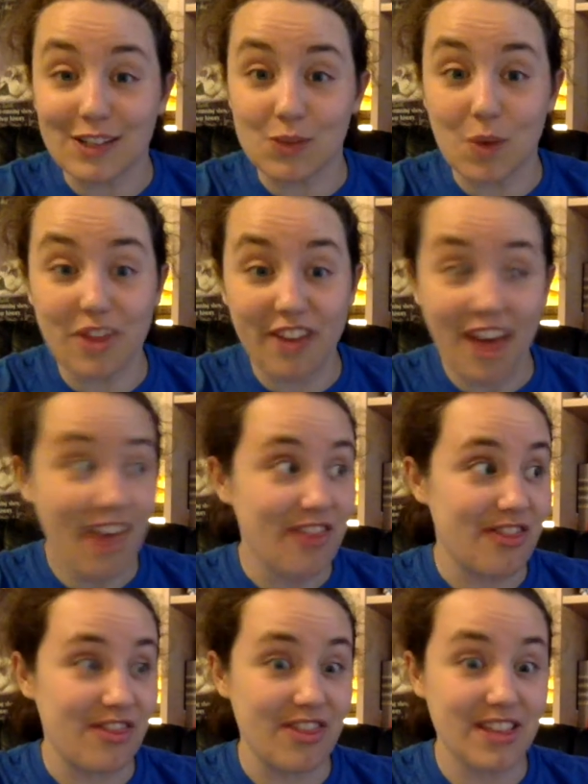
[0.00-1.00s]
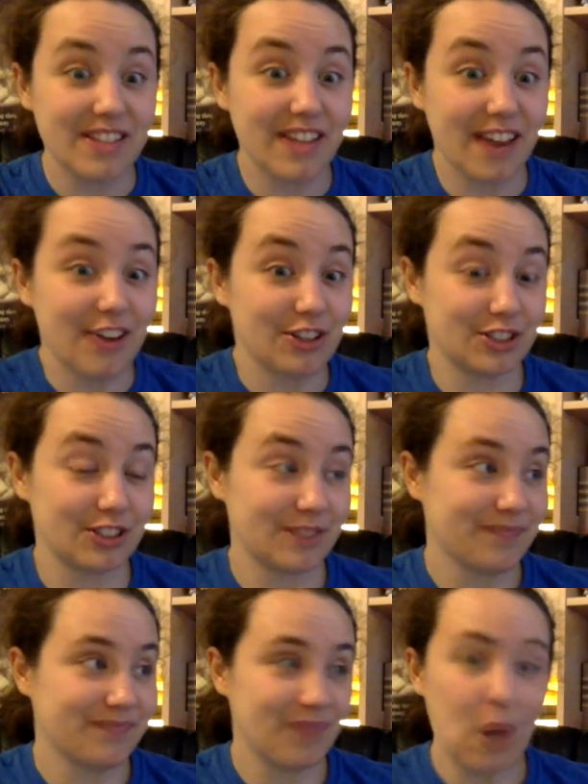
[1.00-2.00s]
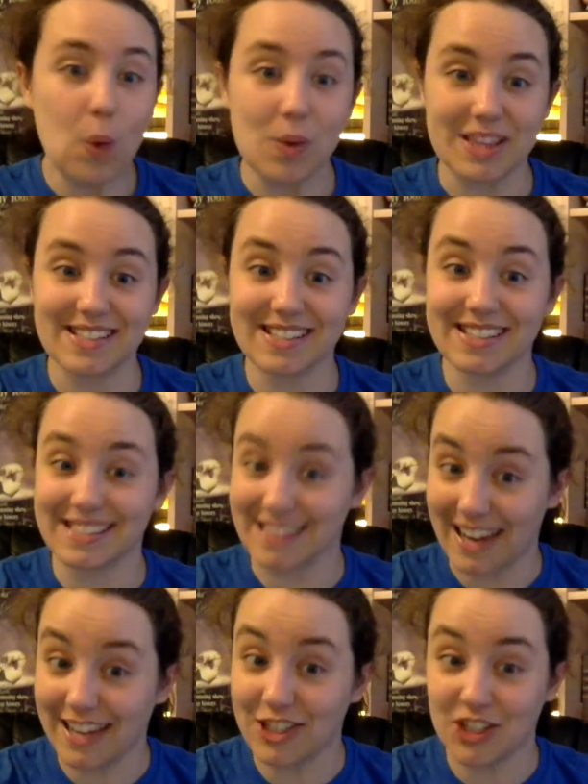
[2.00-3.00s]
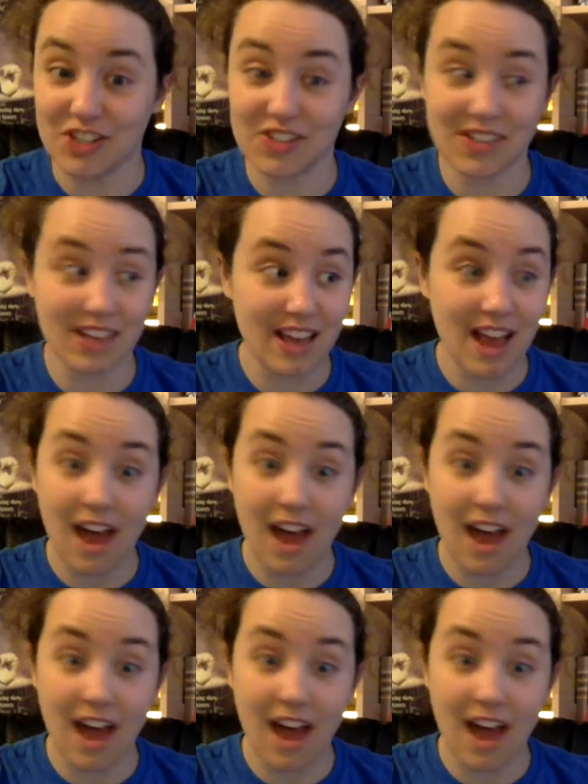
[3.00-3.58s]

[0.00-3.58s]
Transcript: is with this character, with Sage's